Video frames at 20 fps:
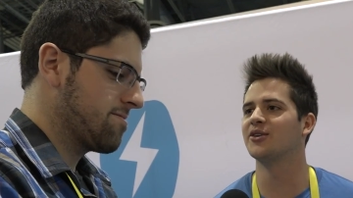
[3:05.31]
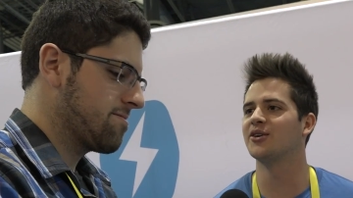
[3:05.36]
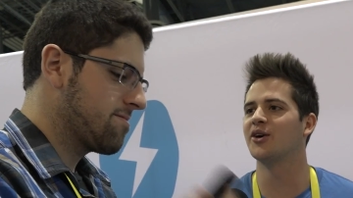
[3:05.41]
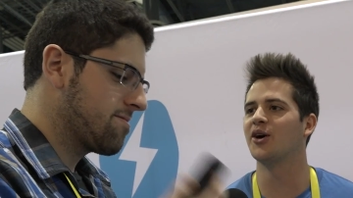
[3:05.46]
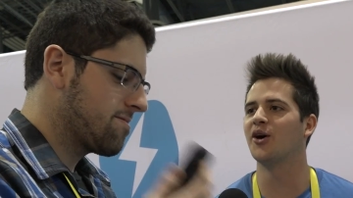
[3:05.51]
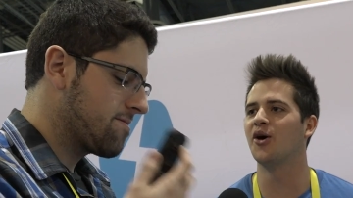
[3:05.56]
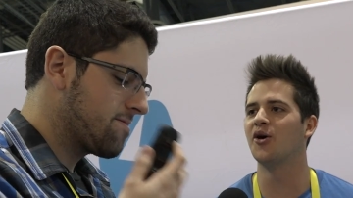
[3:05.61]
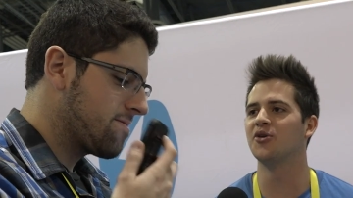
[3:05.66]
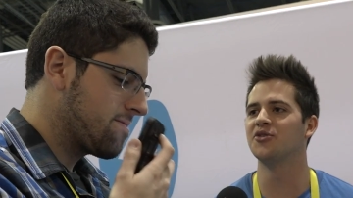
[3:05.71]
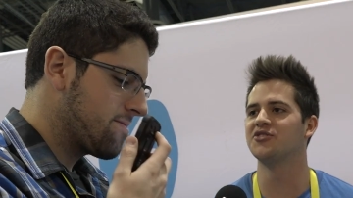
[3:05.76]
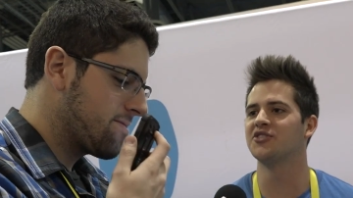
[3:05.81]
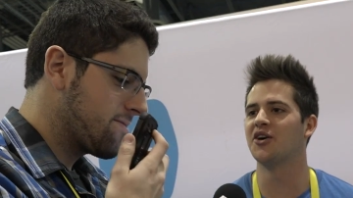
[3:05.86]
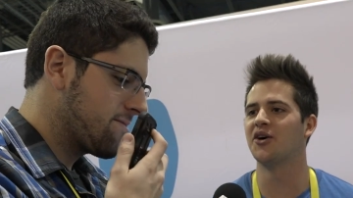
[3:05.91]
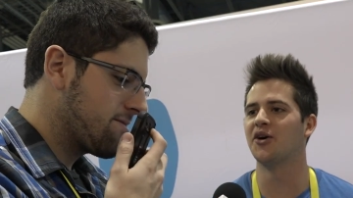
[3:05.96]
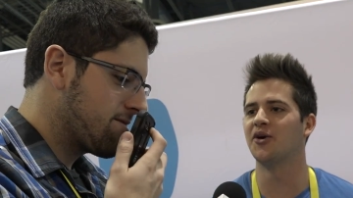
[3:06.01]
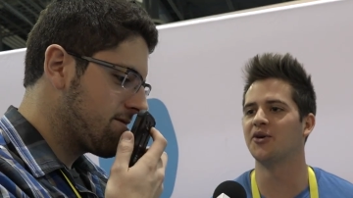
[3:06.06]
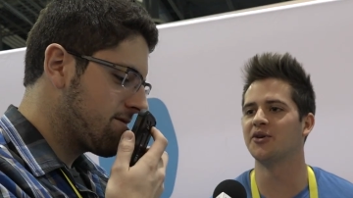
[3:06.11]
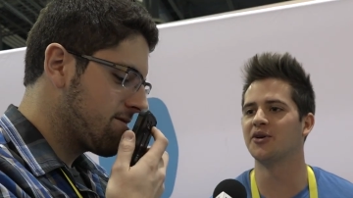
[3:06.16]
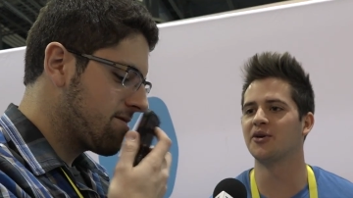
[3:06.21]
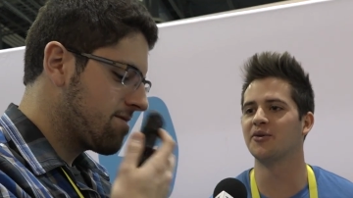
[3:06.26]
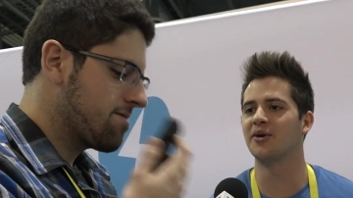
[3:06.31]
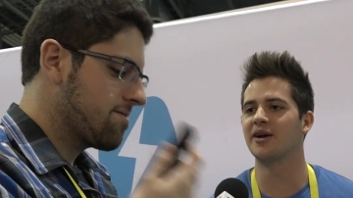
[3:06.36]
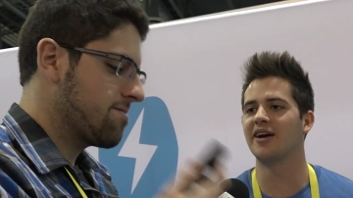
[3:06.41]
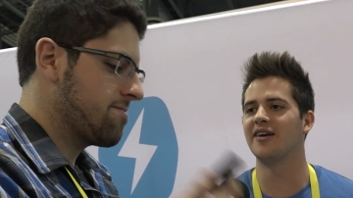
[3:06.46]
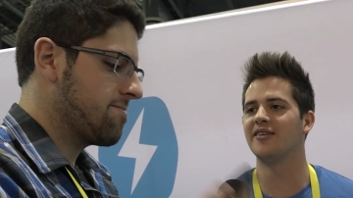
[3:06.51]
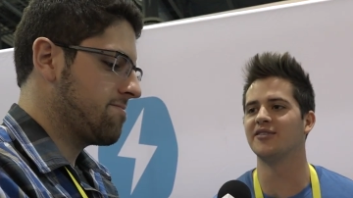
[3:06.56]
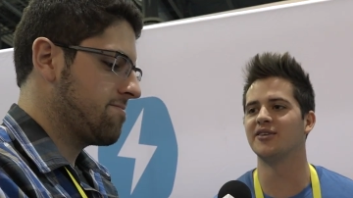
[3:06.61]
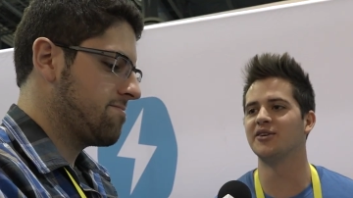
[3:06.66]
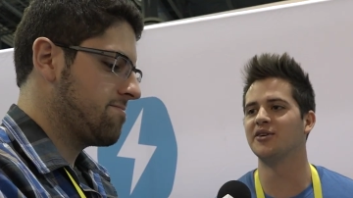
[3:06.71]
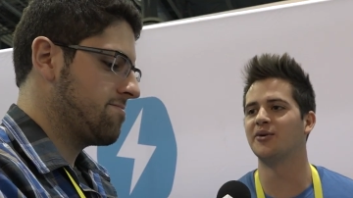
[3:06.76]
Speaker 1: or ozone or
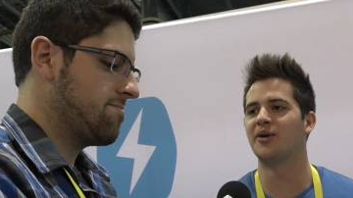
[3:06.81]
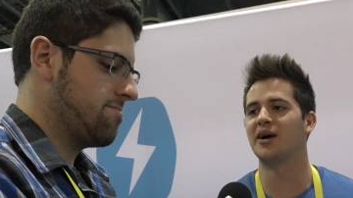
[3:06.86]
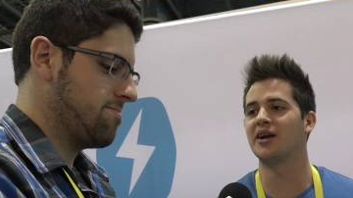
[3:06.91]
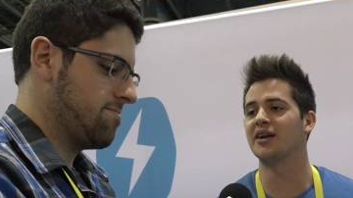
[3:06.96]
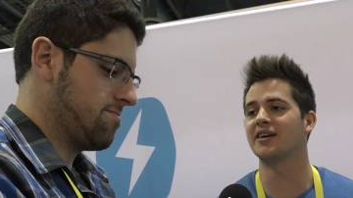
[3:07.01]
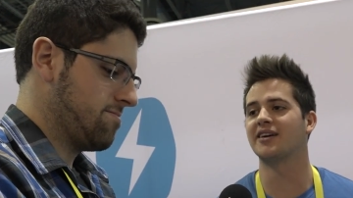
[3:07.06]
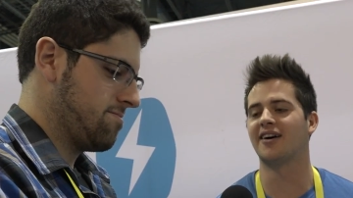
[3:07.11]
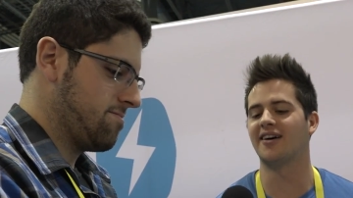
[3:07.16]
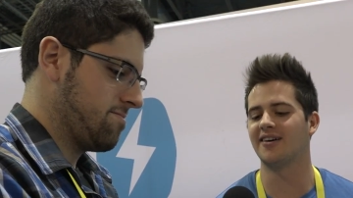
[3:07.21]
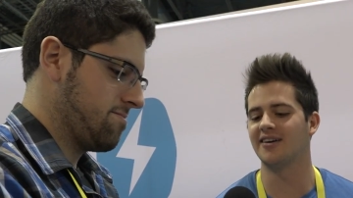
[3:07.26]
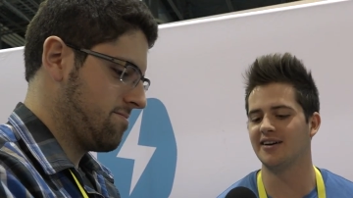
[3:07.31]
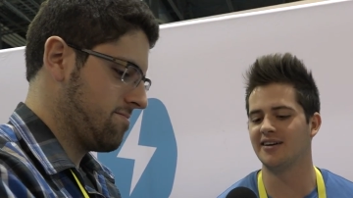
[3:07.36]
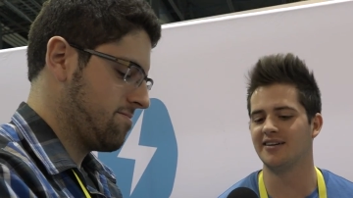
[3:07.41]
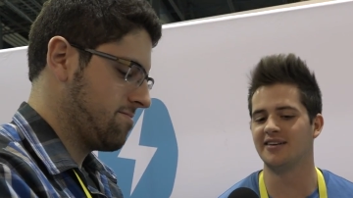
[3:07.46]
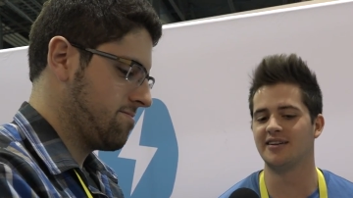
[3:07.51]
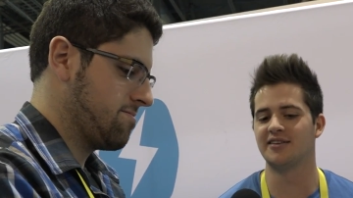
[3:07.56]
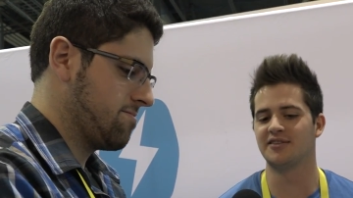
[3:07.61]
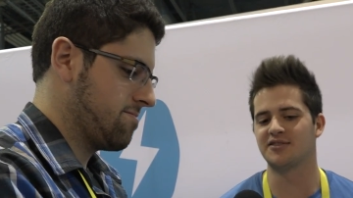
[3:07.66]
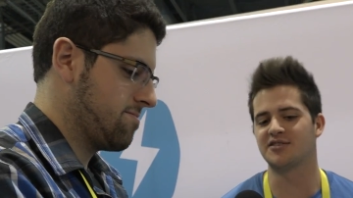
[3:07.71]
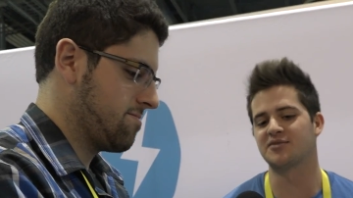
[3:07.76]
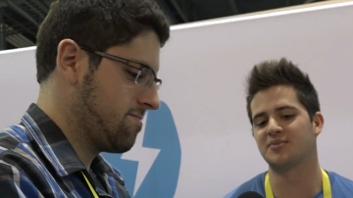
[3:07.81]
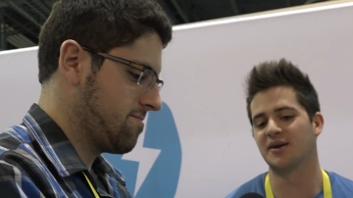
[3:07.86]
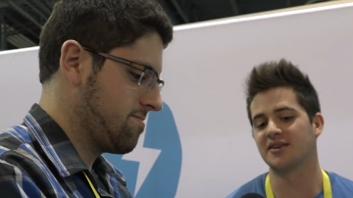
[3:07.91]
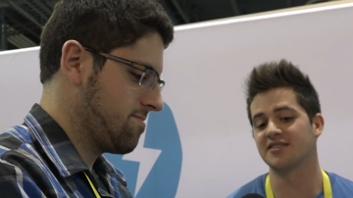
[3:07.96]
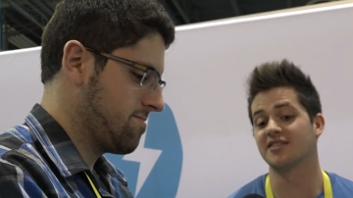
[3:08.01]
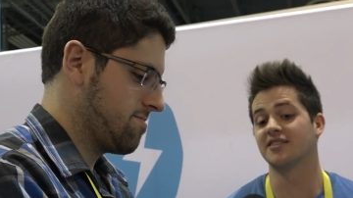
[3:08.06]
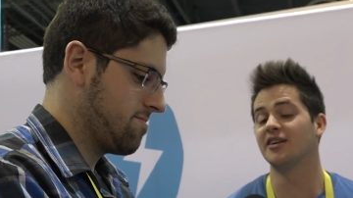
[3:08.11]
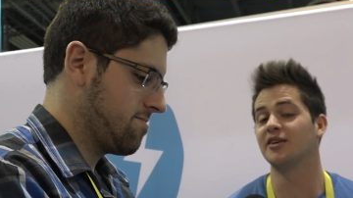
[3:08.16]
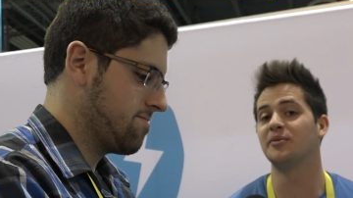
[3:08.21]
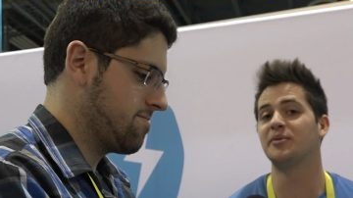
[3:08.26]
whatever you want to call it. It smells a
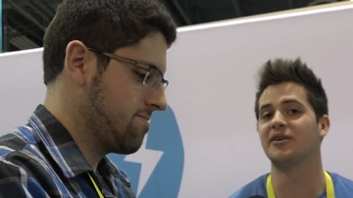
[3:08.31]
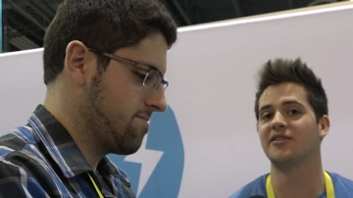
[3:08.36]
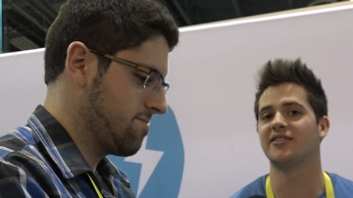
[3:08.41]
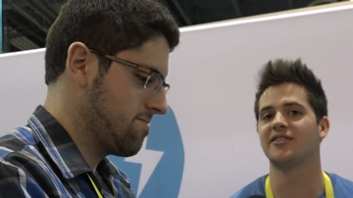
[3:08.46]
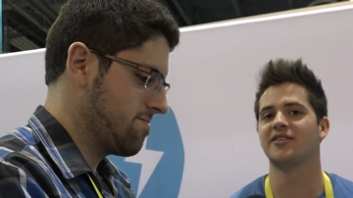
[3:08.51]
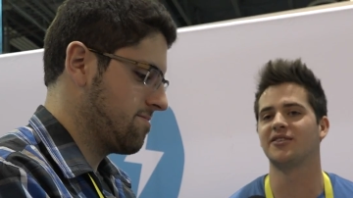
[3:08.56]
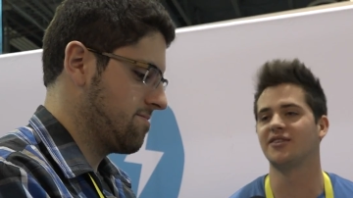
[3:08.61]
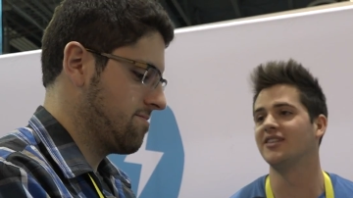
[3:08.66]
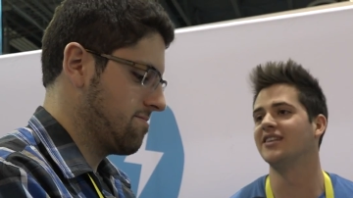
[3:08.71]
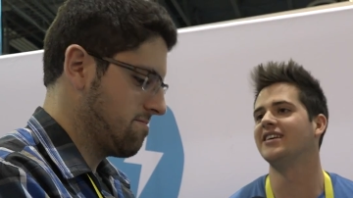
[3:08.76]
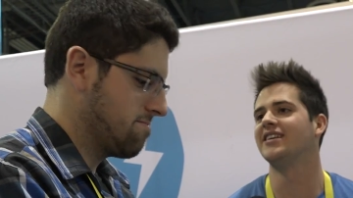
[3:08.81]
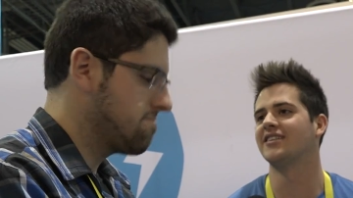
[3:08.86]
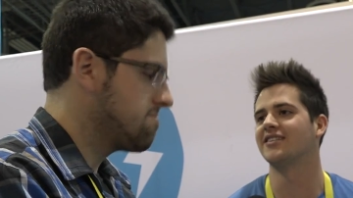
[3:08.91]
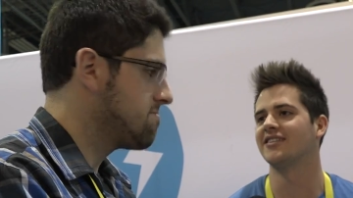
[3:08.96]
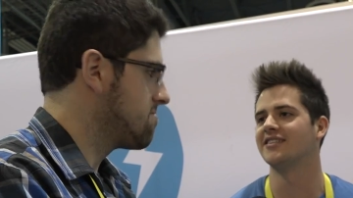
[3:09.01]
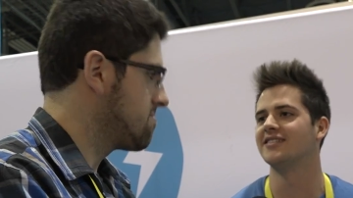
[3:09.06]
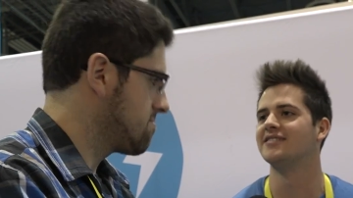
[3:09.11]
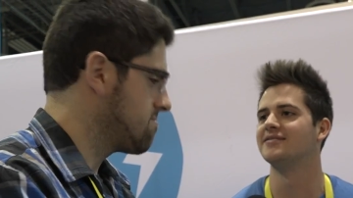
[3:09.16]
little bit cleaner.